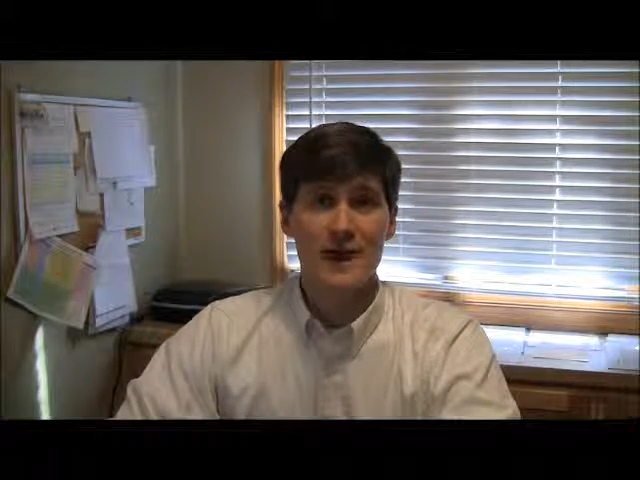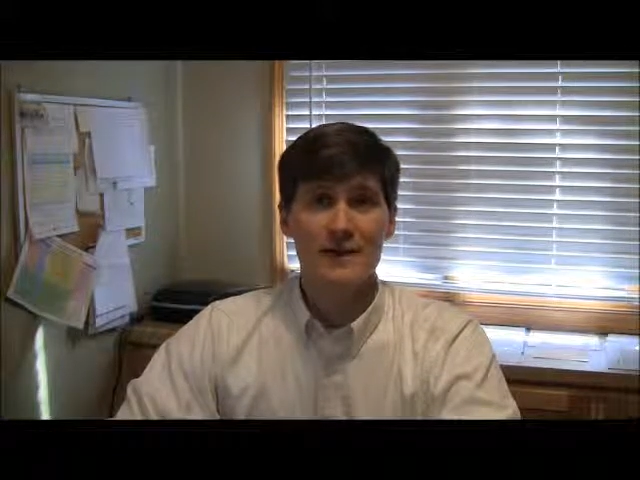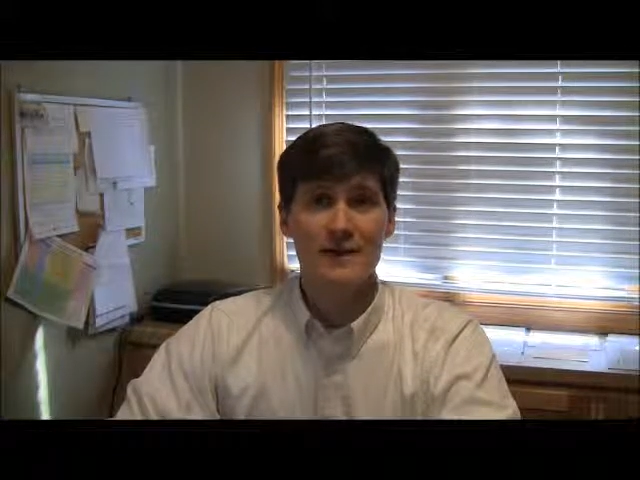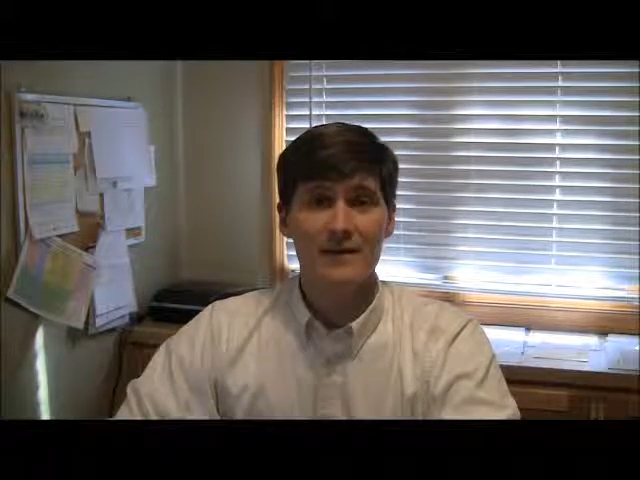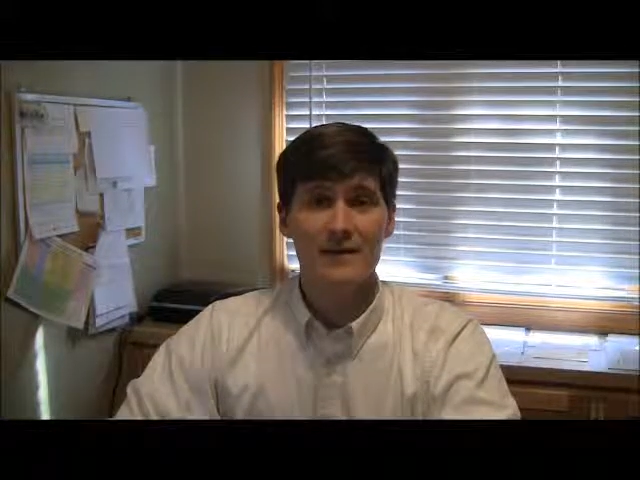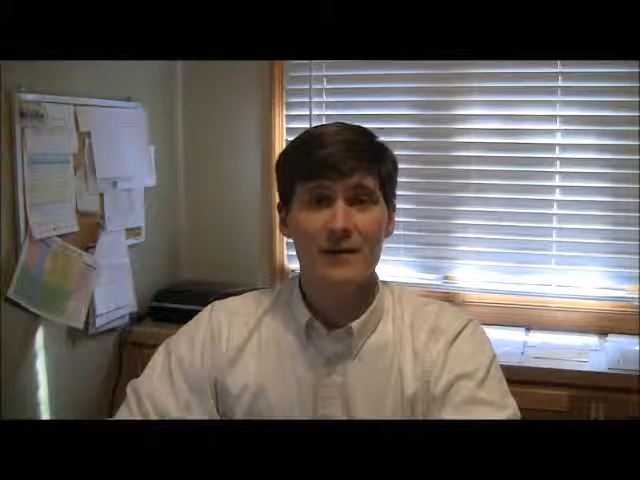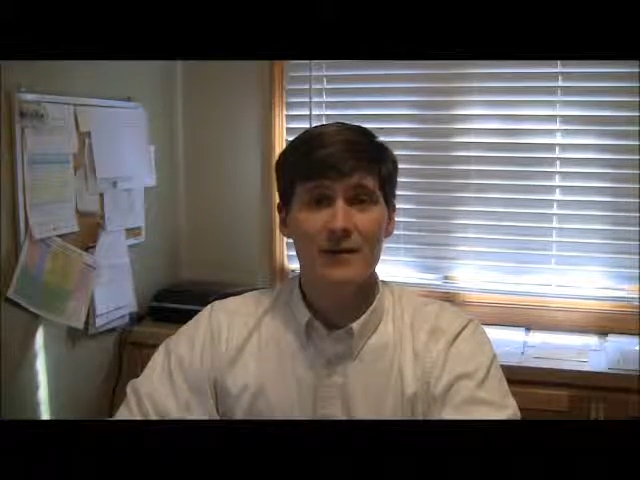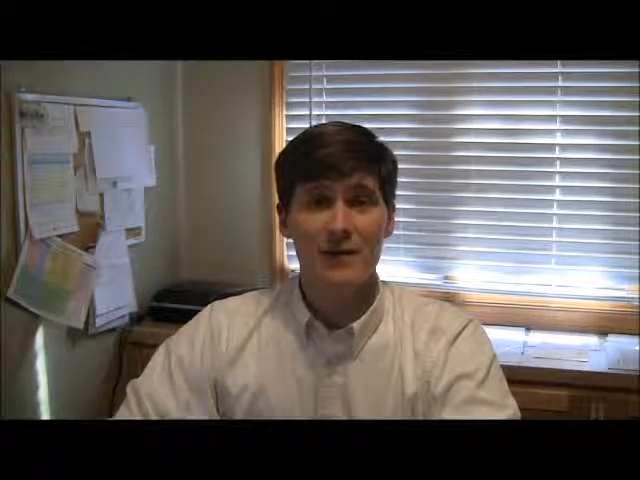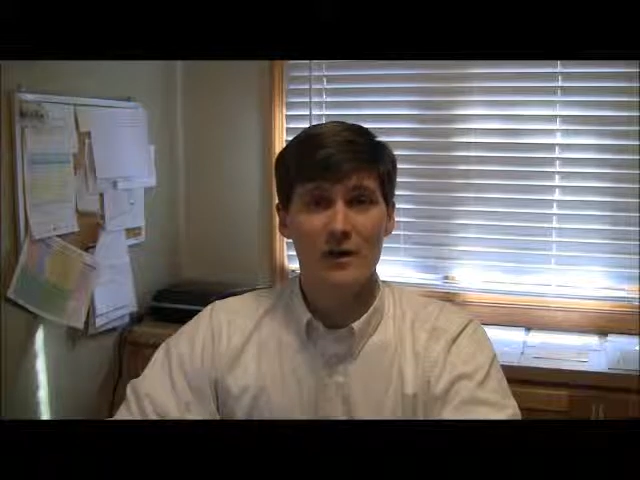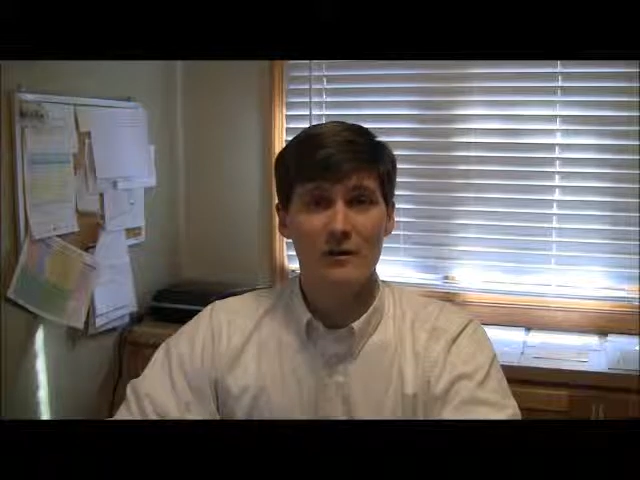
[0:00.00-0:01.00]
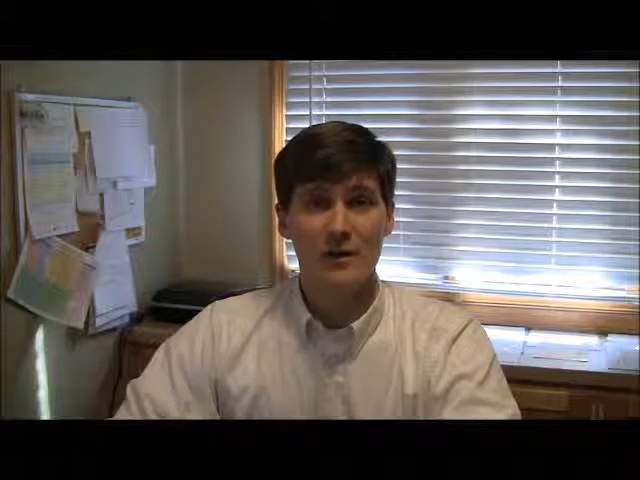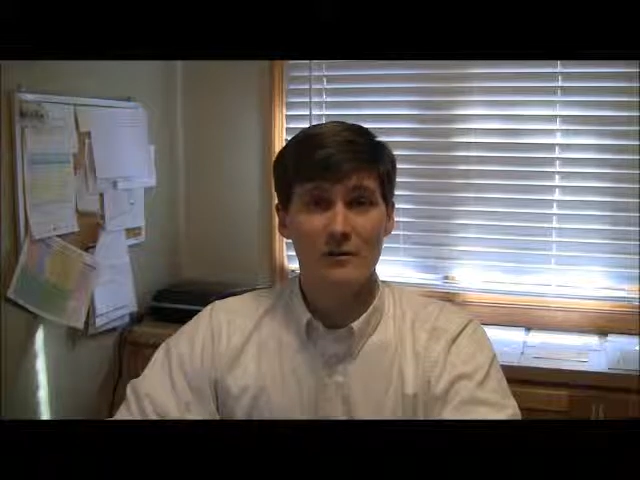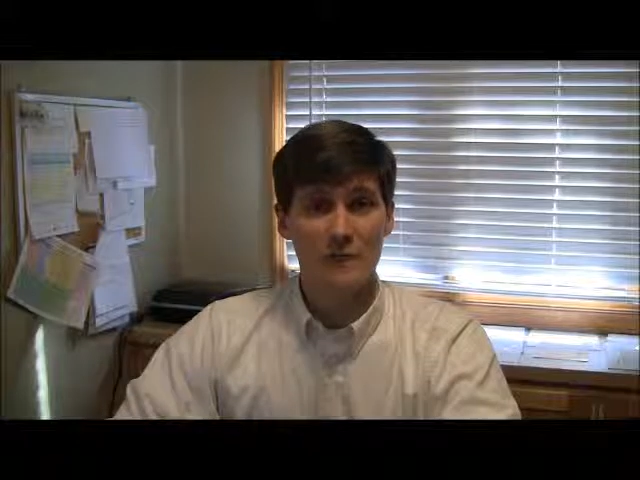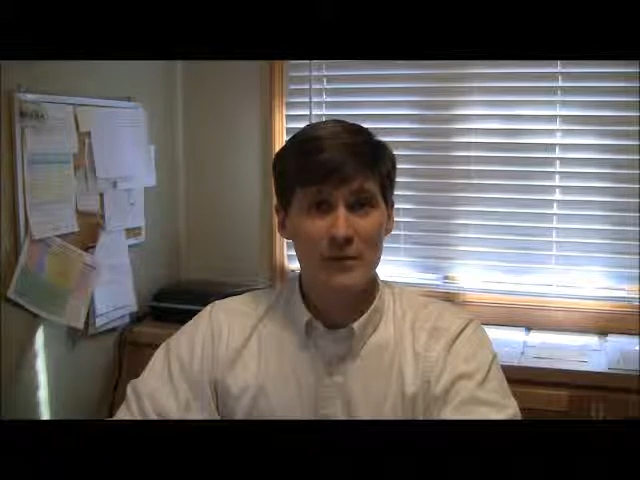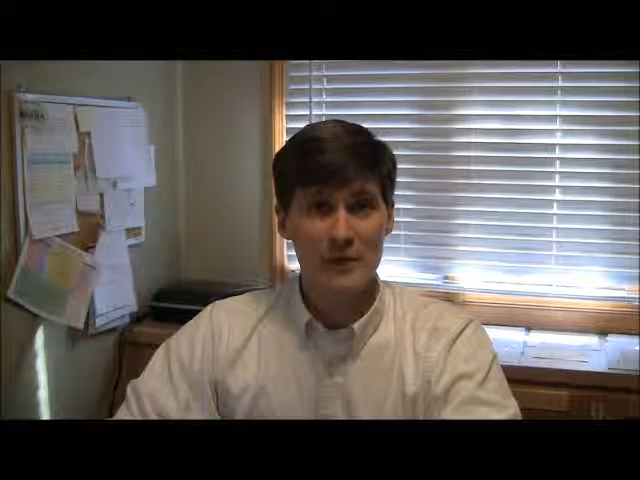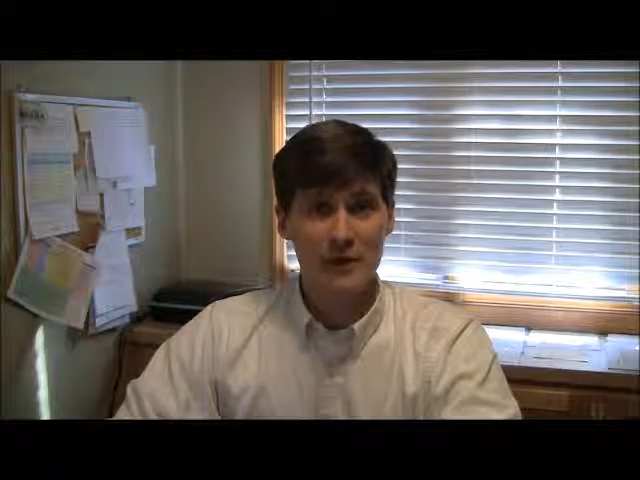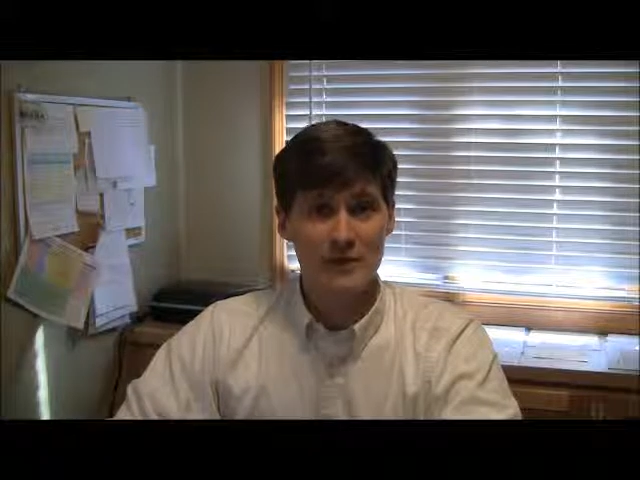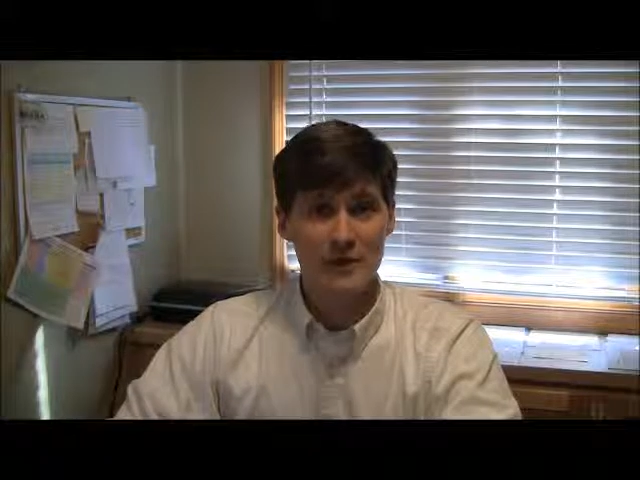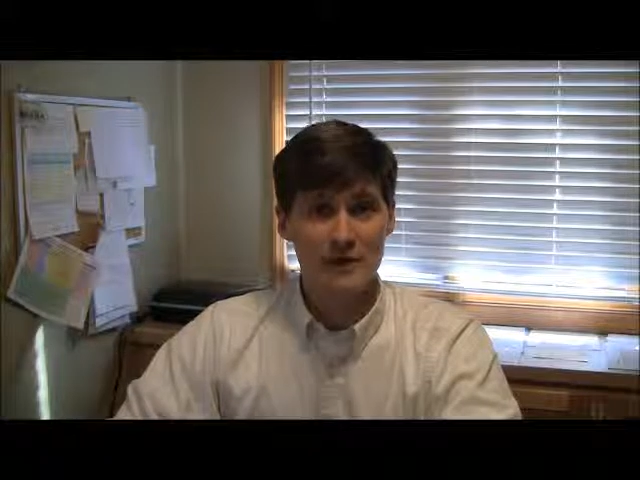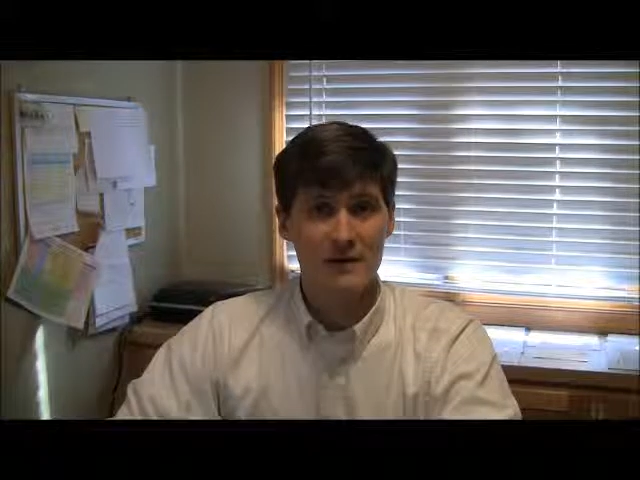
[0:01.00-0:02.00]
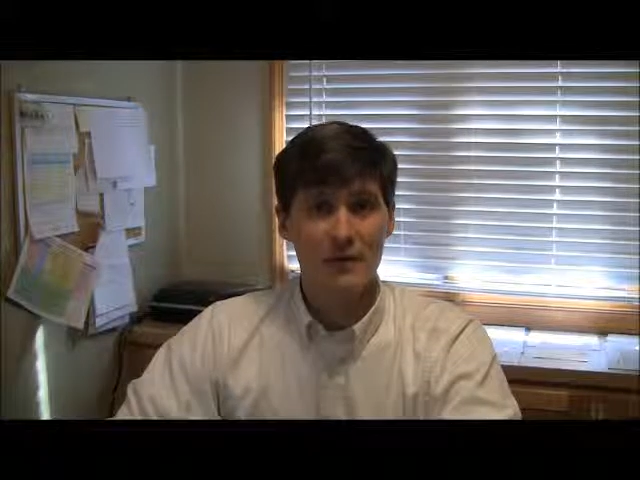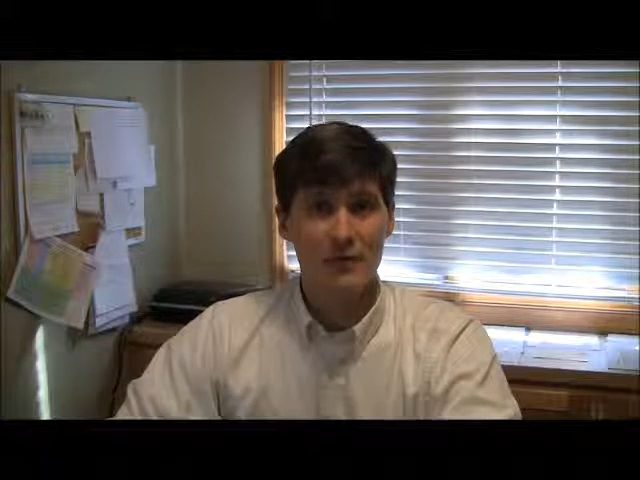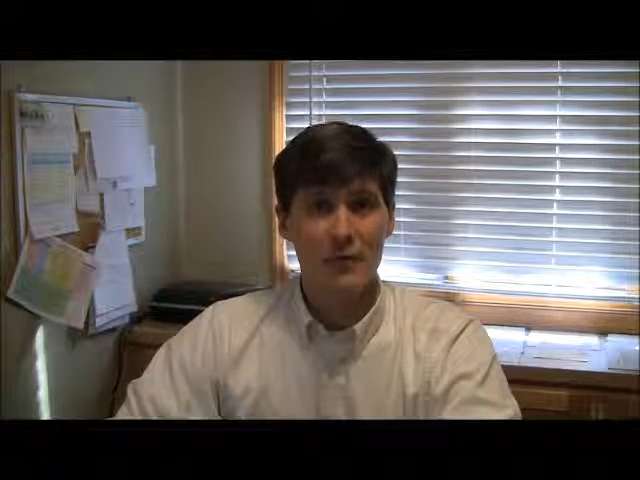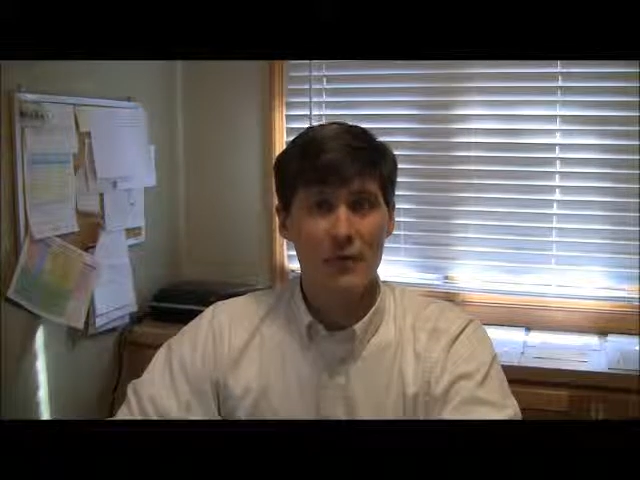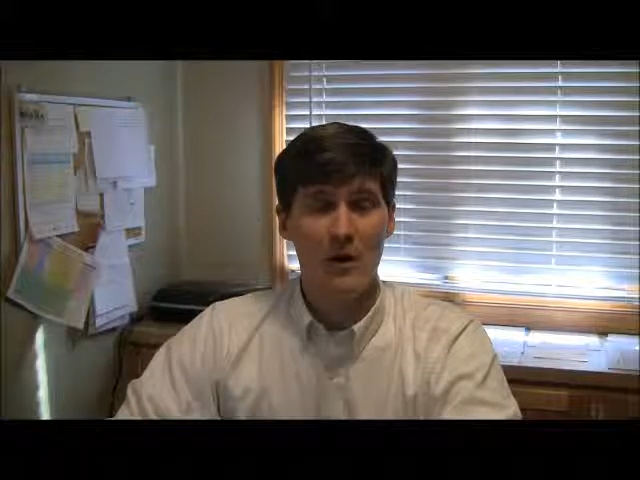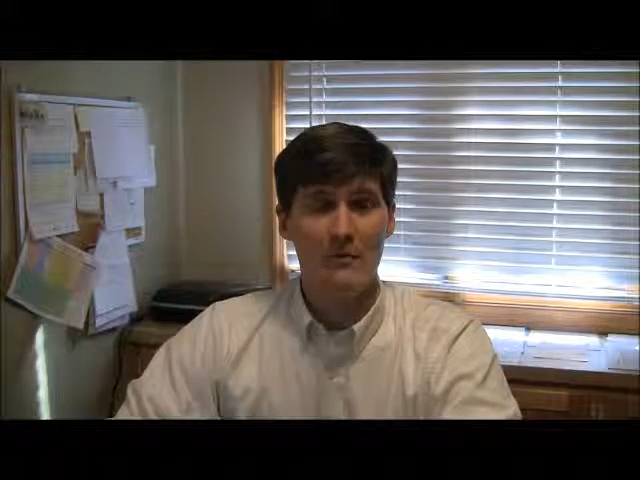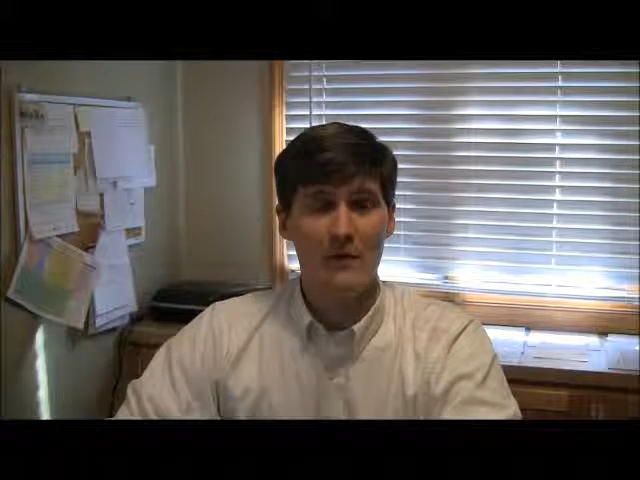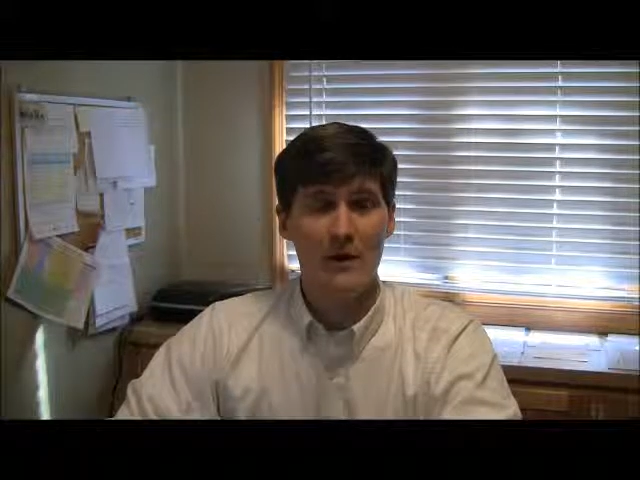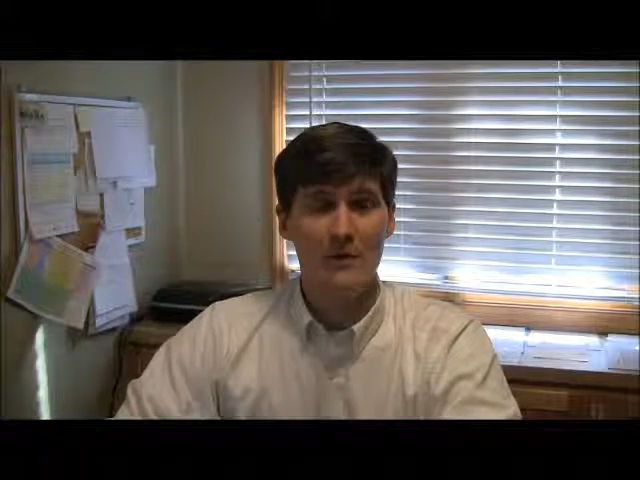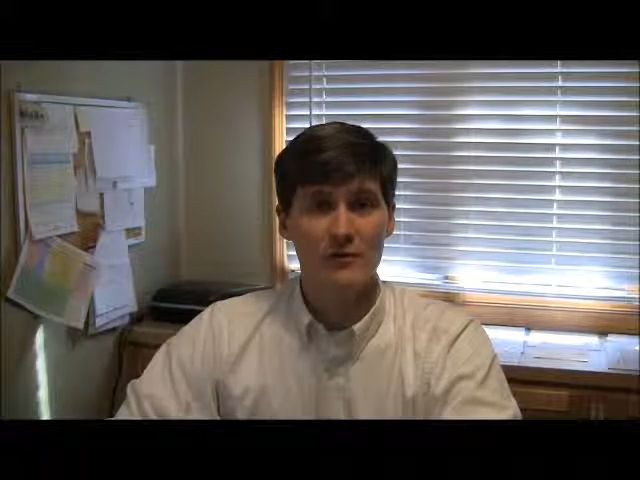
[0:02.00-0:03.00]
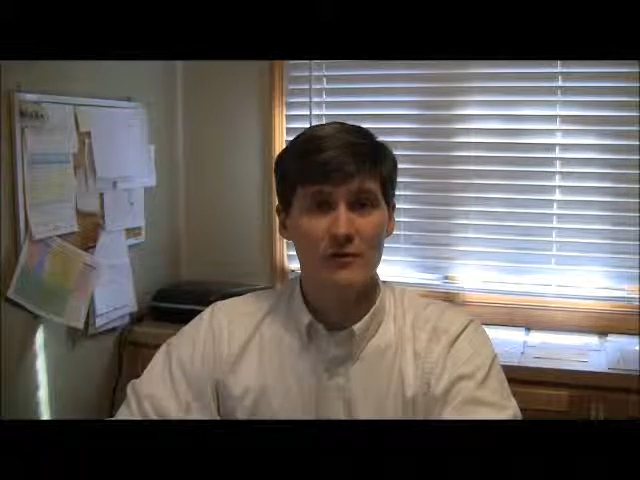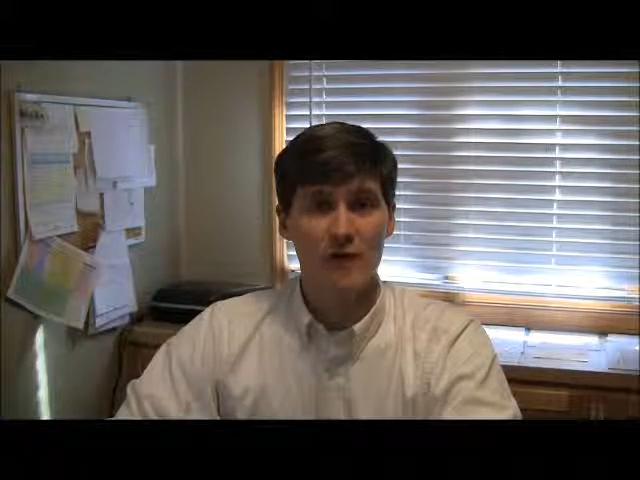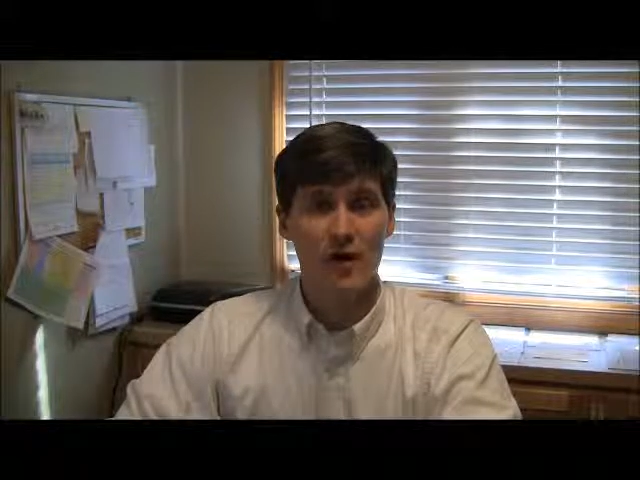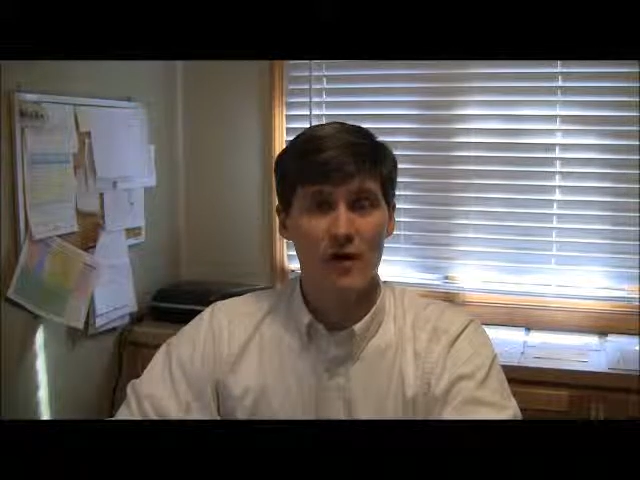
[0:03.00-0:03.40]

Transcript: and this is a free project that will qualify you for